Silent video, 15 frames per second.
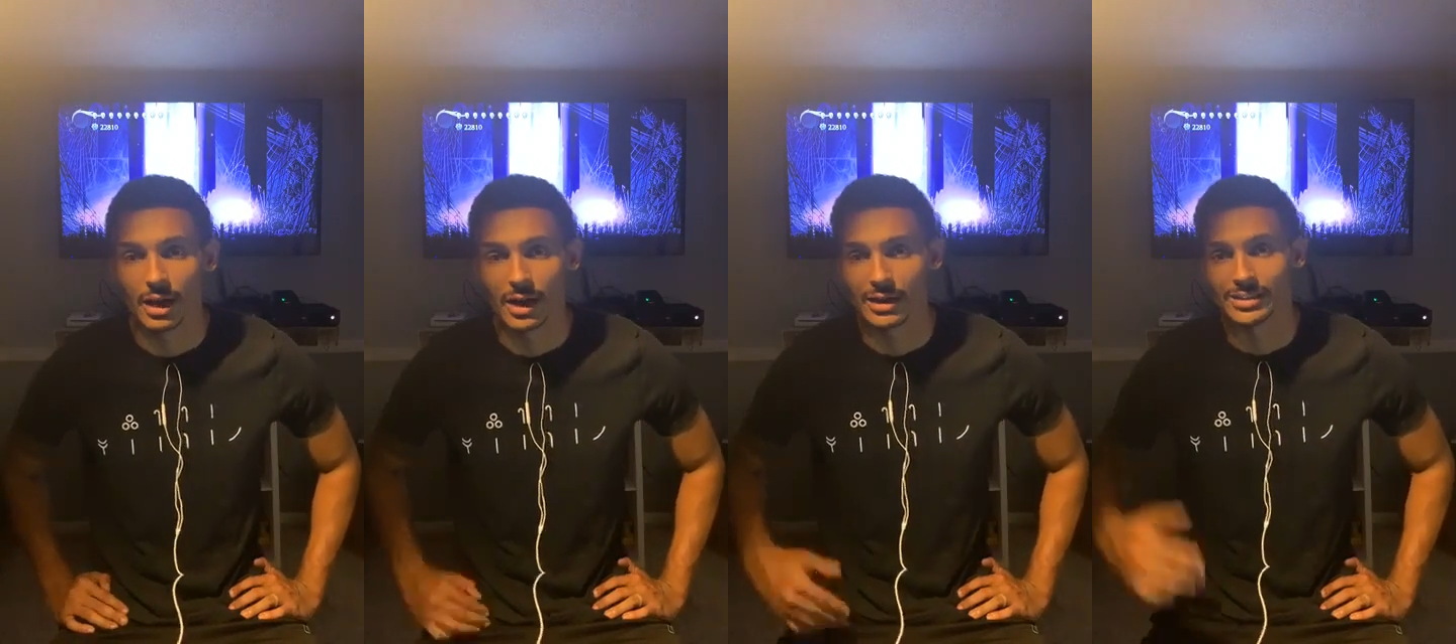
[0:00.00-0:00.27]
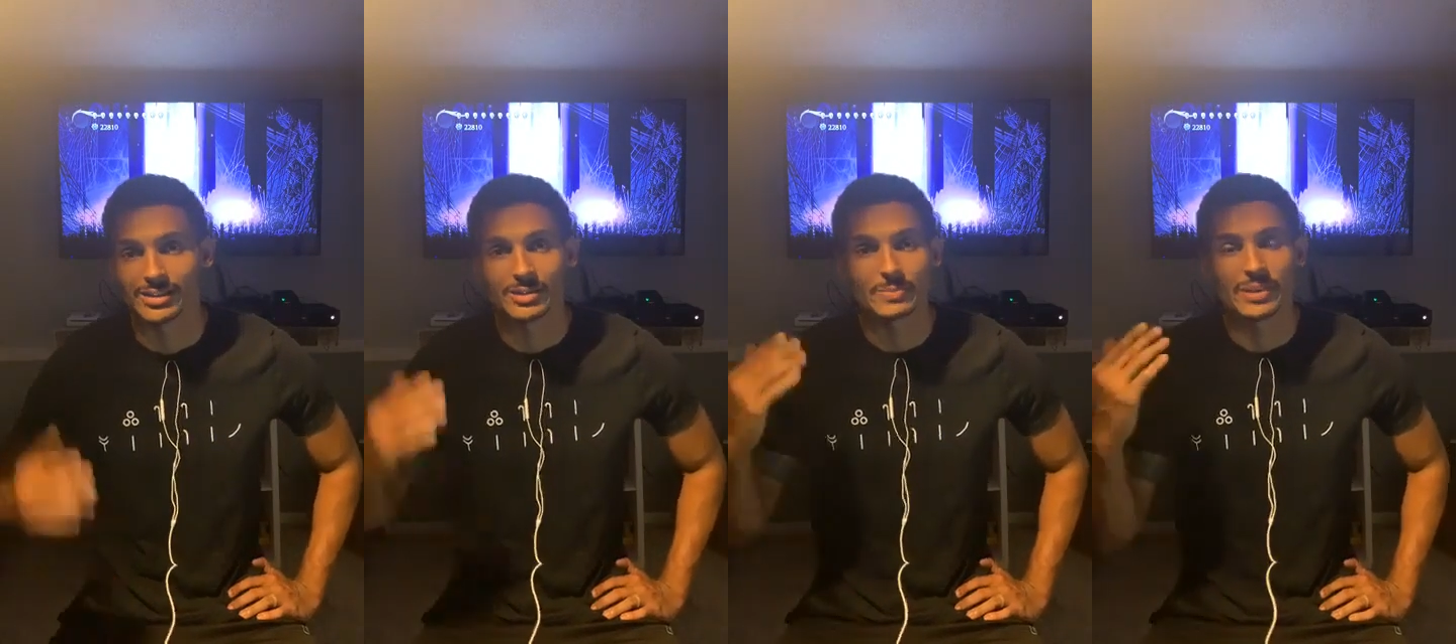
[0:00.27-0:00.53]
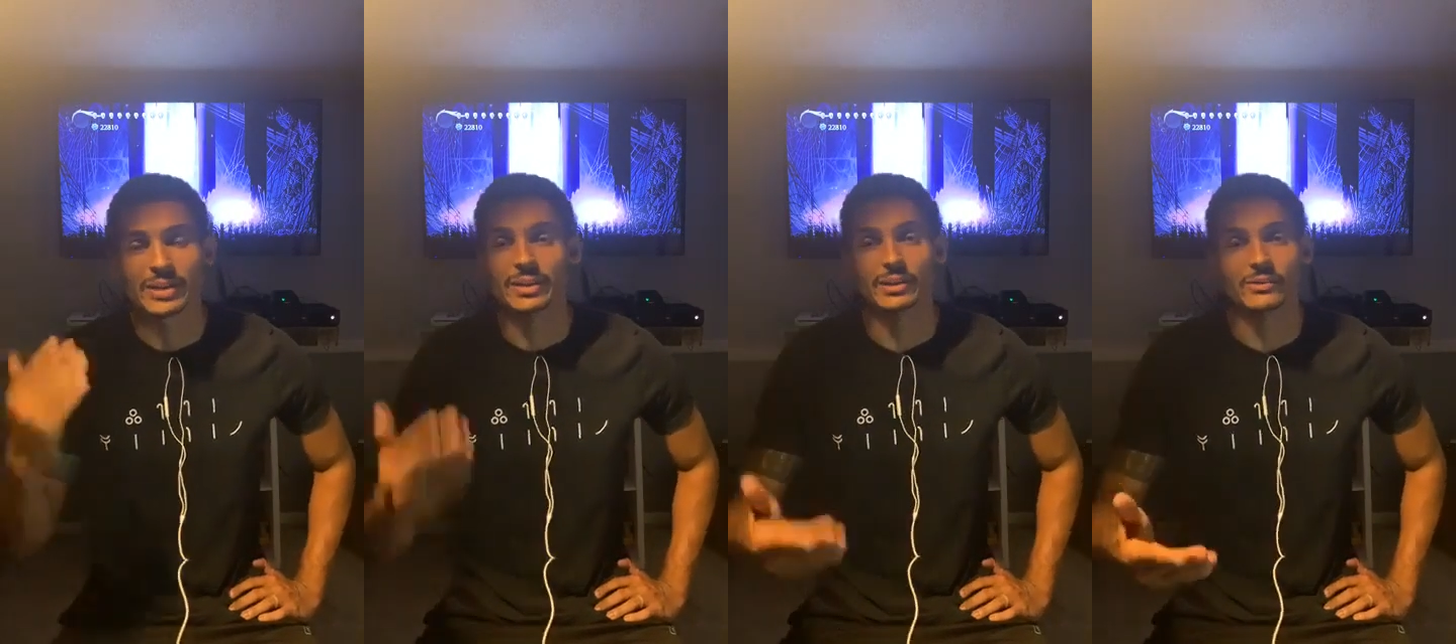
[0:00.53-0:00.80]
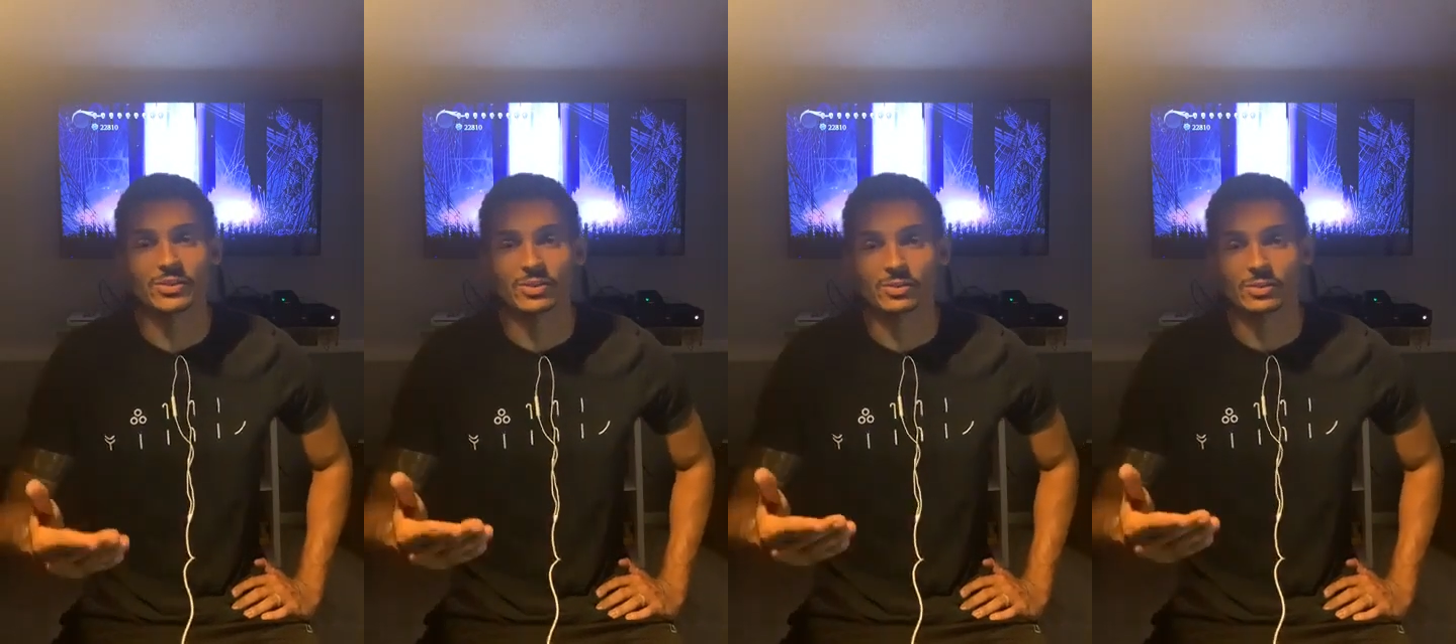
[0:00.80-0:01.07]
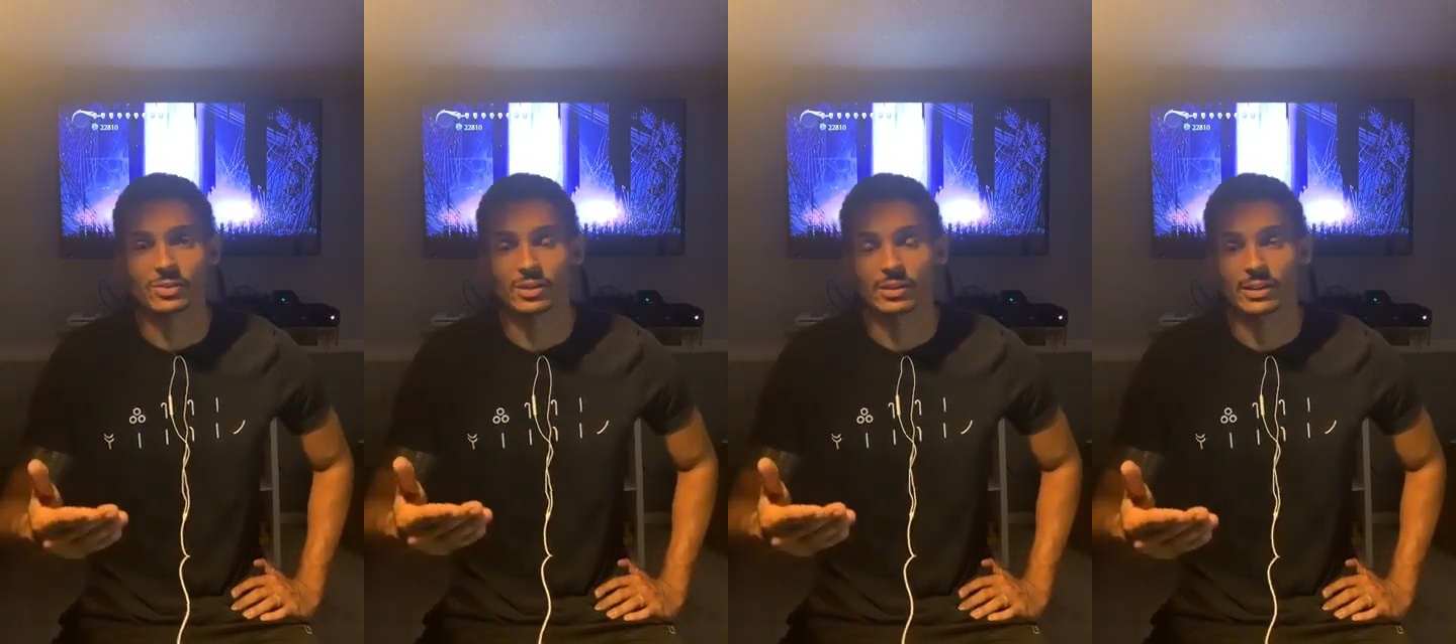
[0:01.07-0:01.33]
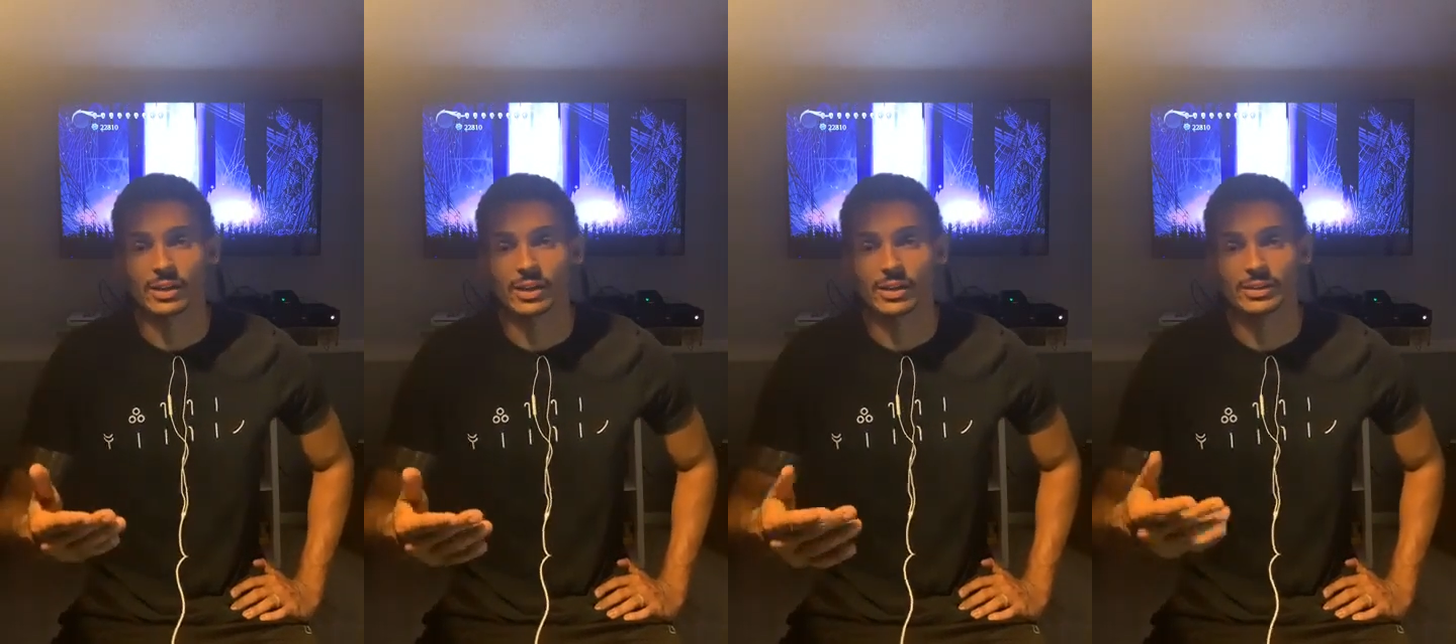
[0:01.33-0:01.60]
And speaking of
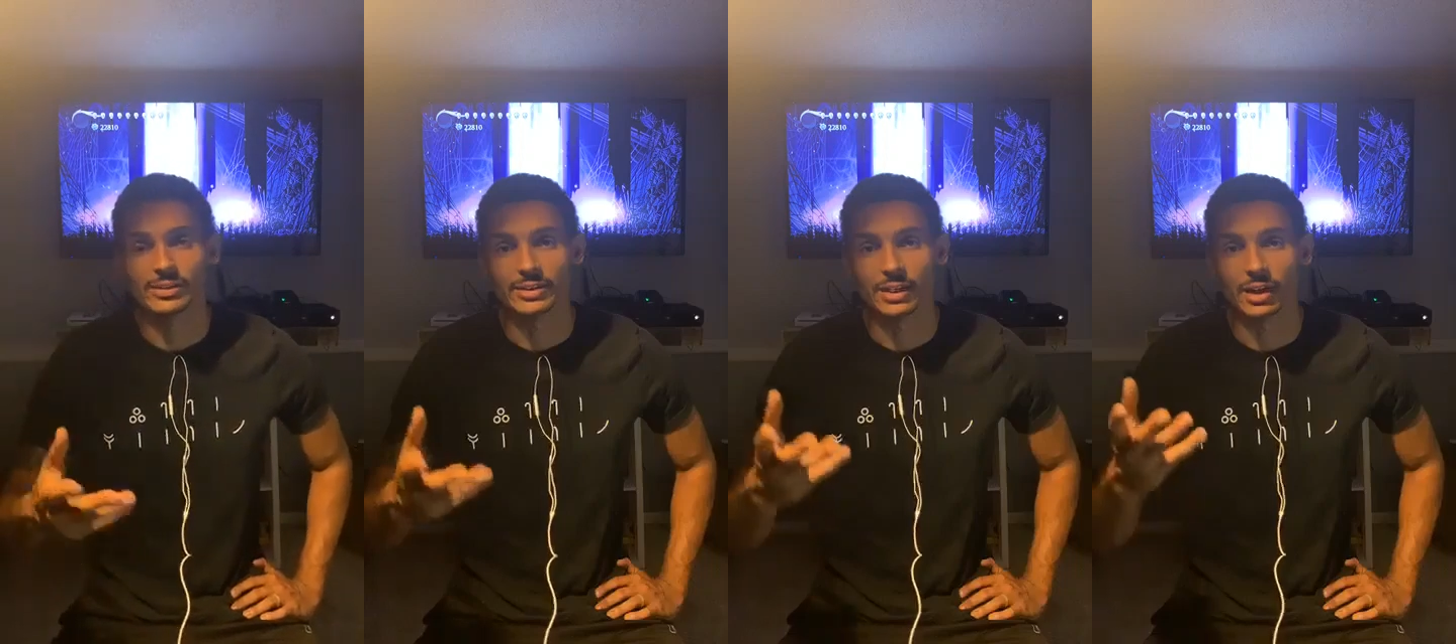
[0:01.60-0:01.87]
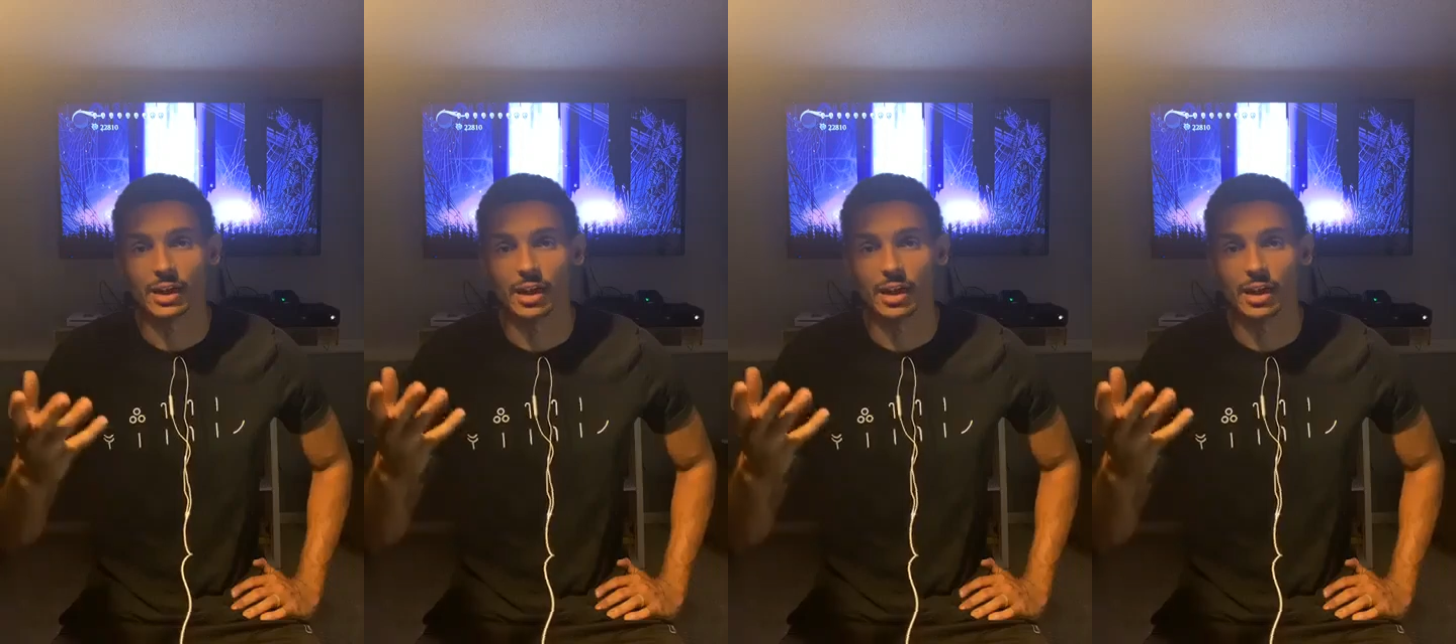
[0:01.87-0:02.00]
Silksong, guys,